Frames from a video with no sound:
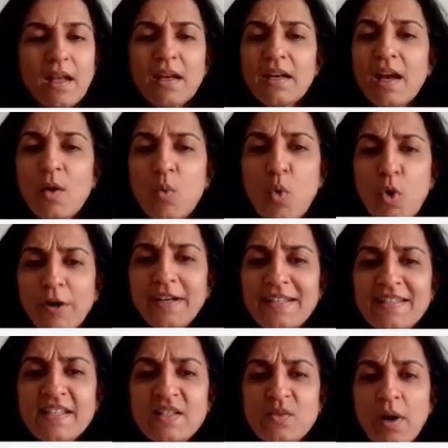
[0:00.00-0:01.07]
Now, what
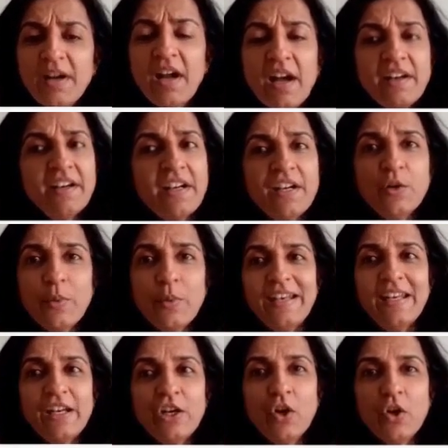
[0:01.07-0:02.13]
is this
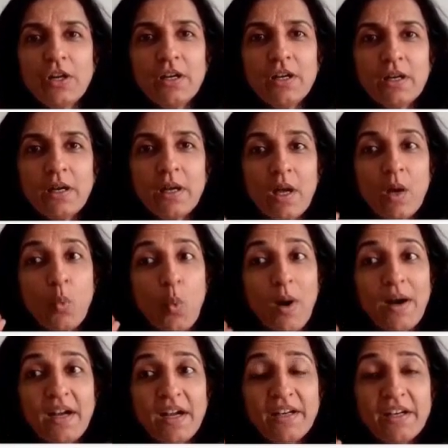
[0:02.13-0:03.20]
$120?
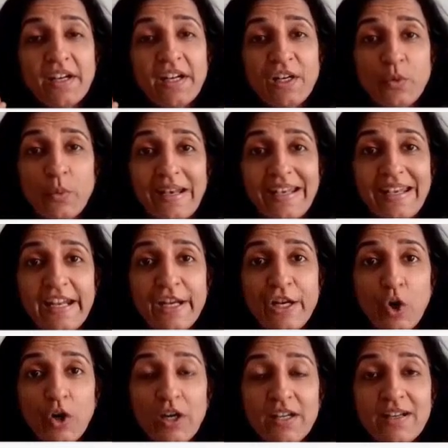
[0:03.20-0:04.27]

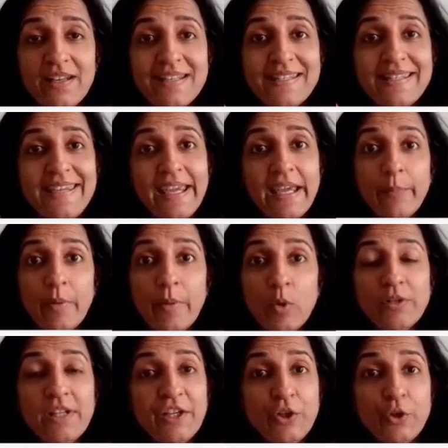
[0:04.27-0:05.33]
$120 is the
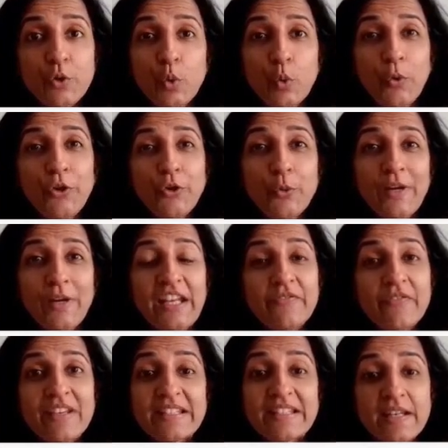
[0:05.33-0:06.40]
amount that you're going to
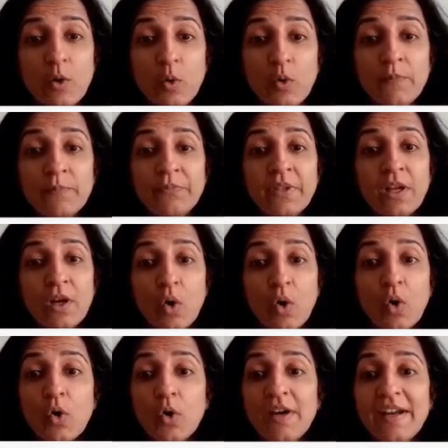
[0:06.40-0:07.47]
invest now,
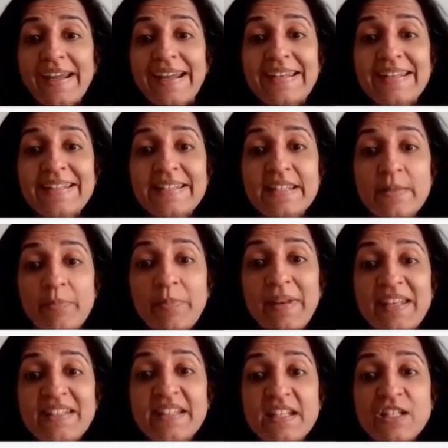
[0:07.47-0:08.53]
or it is the
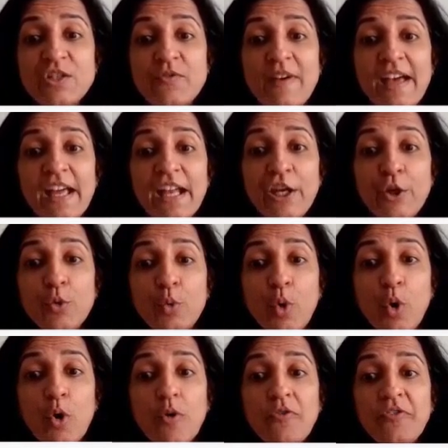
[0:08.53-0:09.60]
present
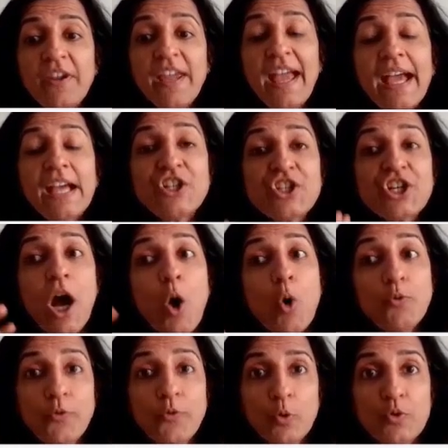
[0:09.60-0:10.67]
value of cash
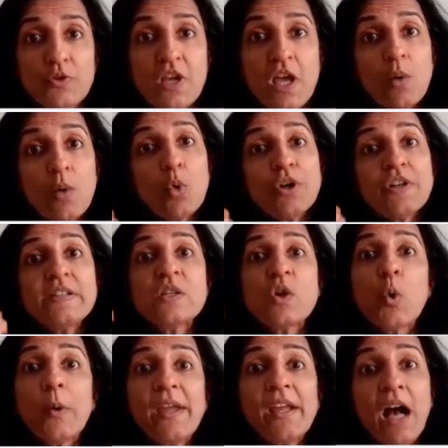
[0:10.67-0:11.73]
outflows, what is
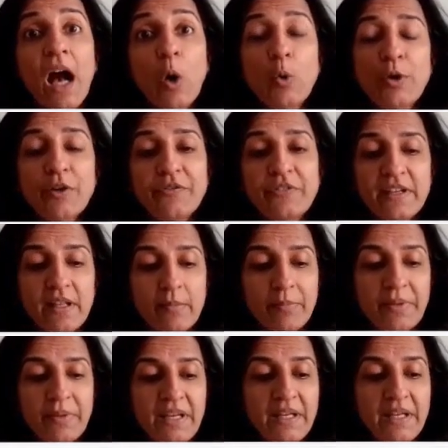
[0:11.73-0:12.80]
going out of the
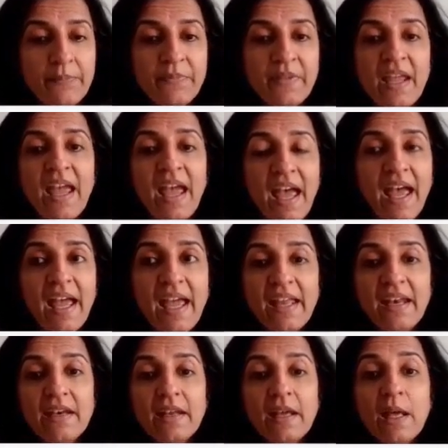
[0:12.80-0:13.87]
company.
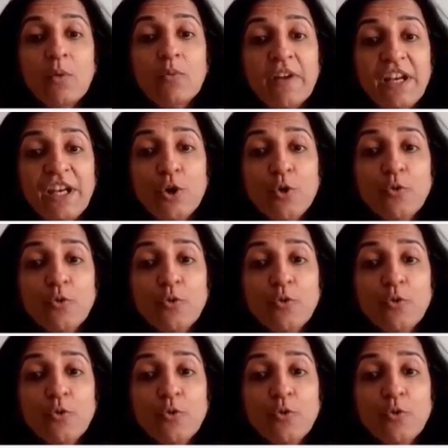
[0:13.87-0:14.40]
And when